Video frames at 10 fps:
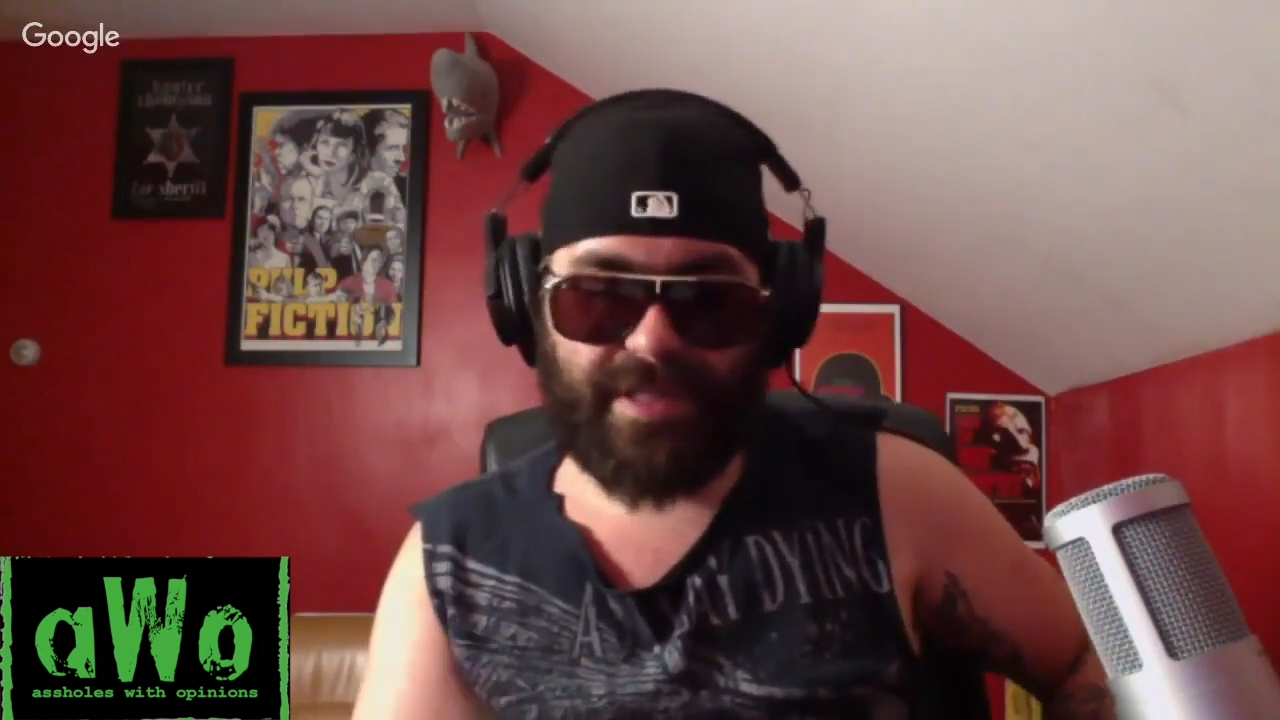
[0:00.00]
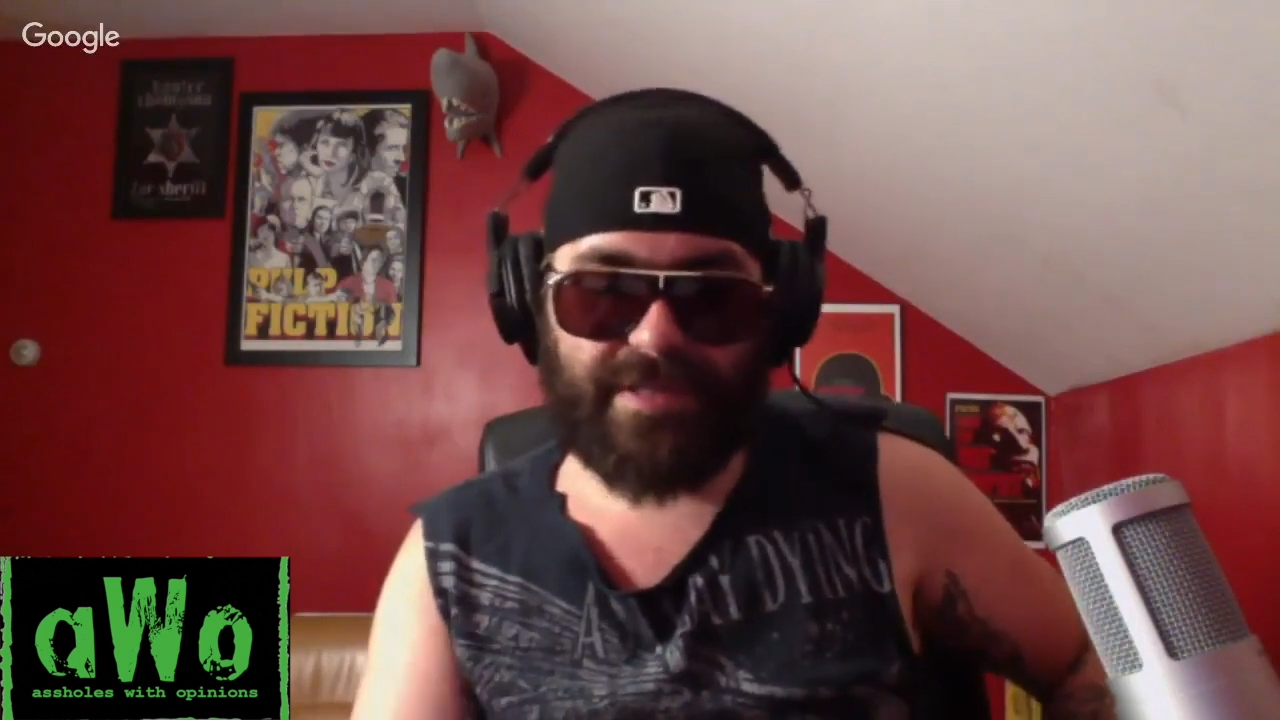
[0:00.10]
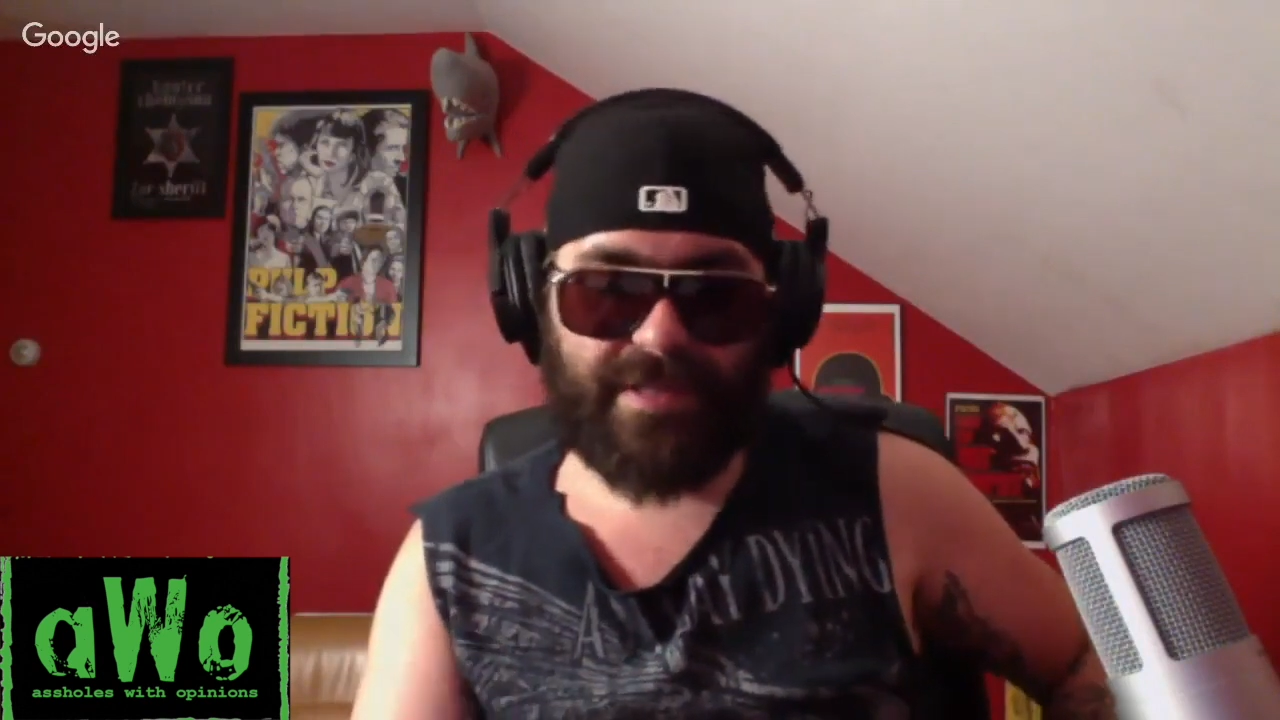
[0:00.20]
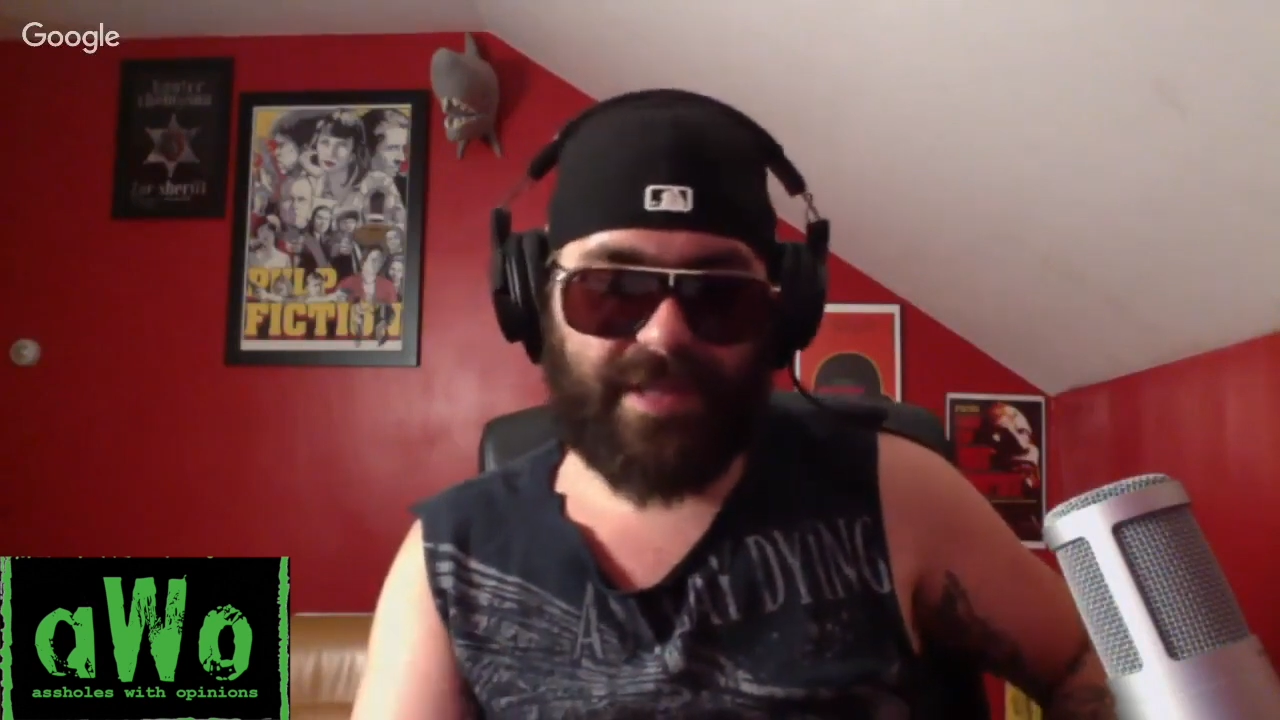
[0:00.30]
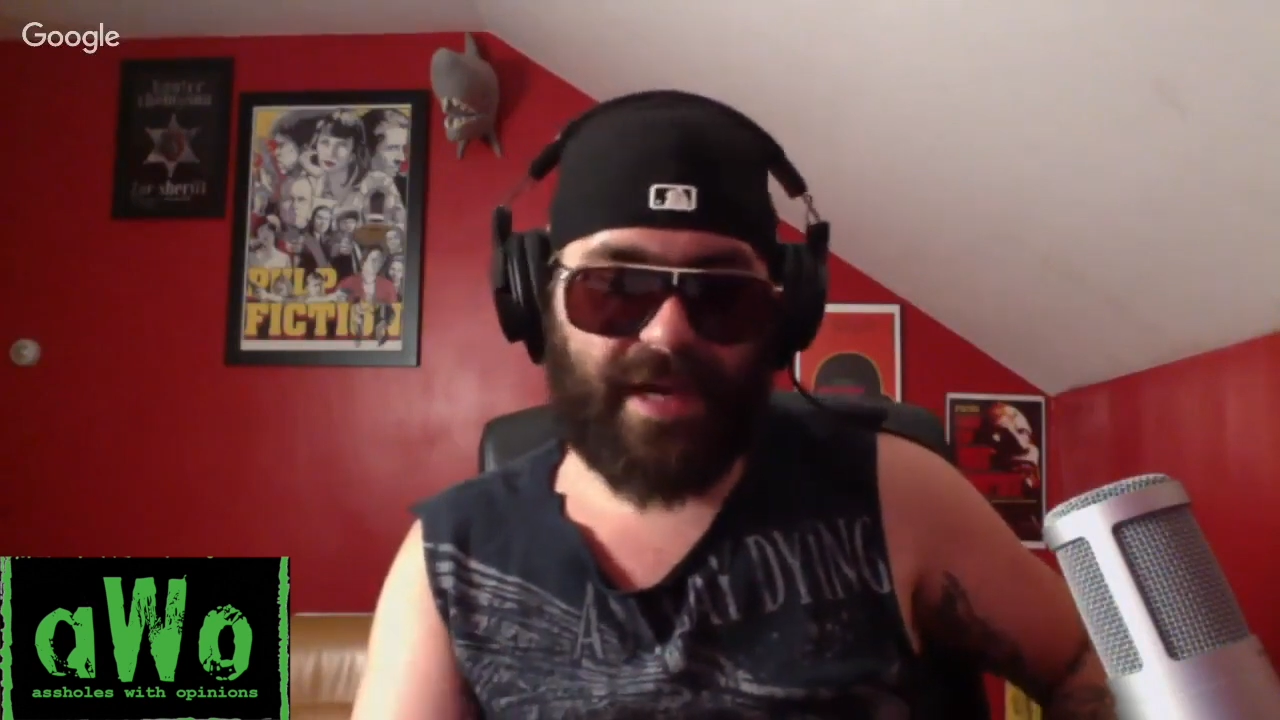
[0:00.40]

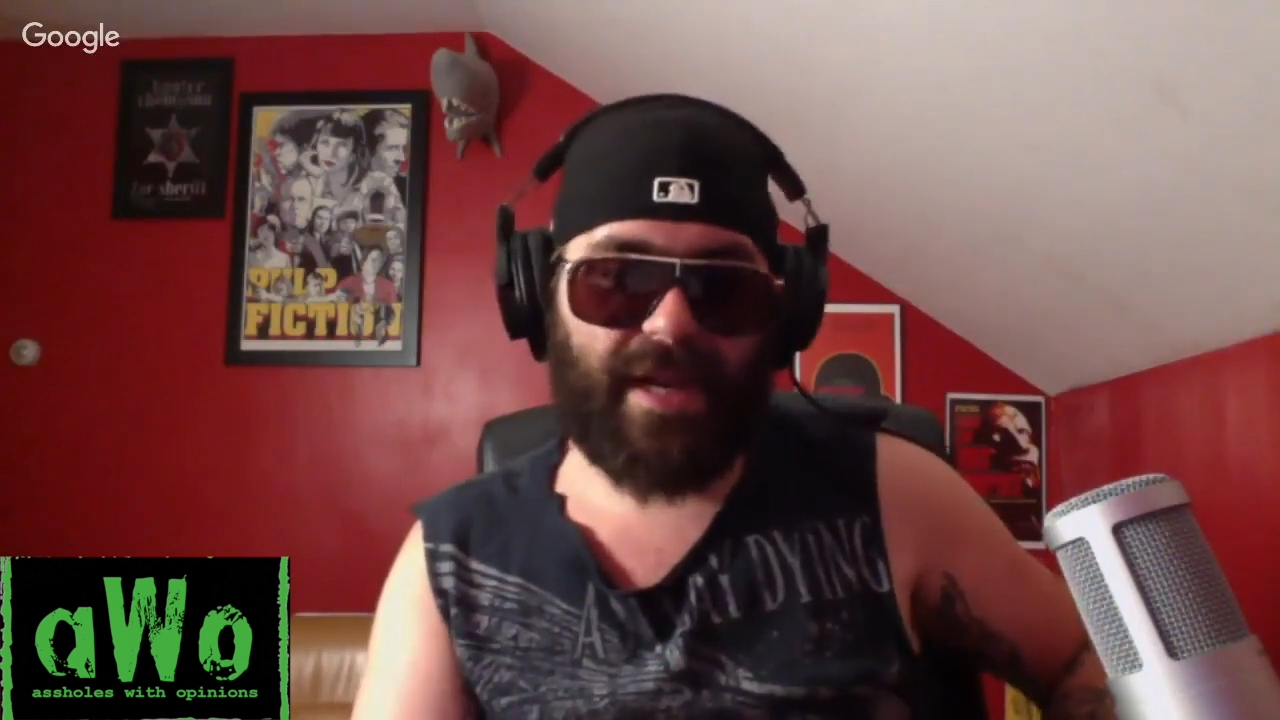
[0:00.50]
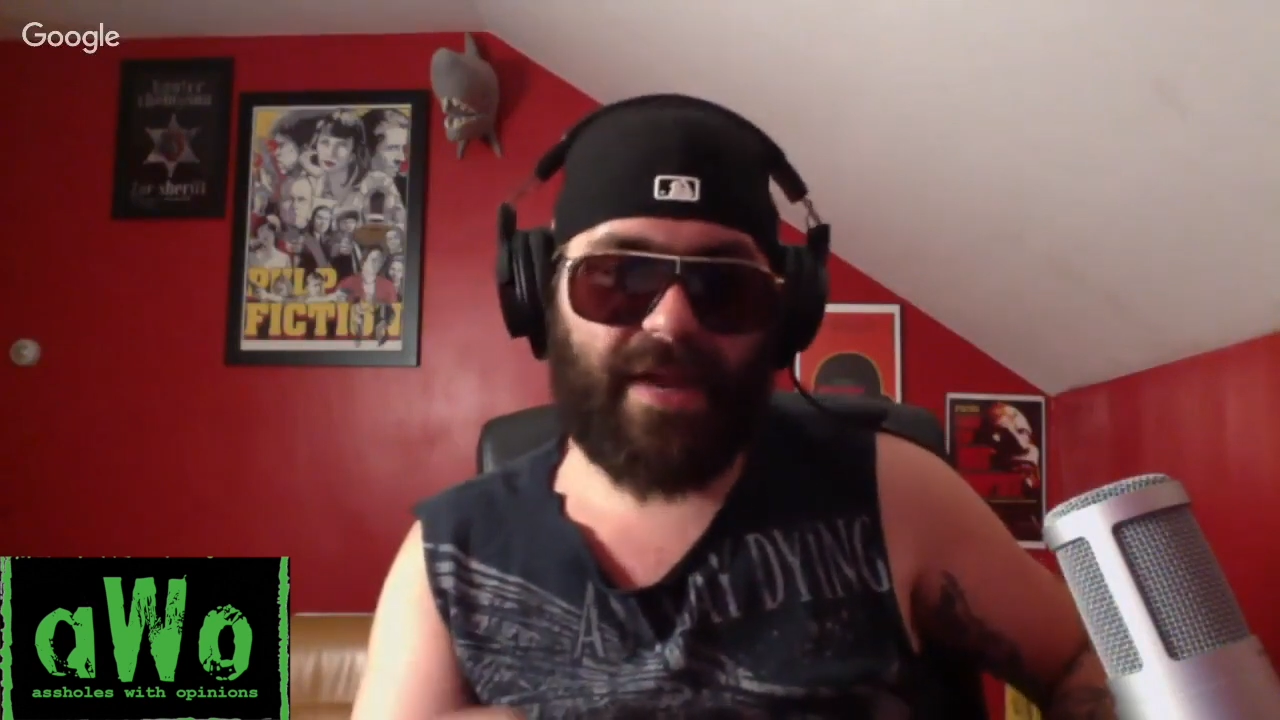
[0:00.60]
his site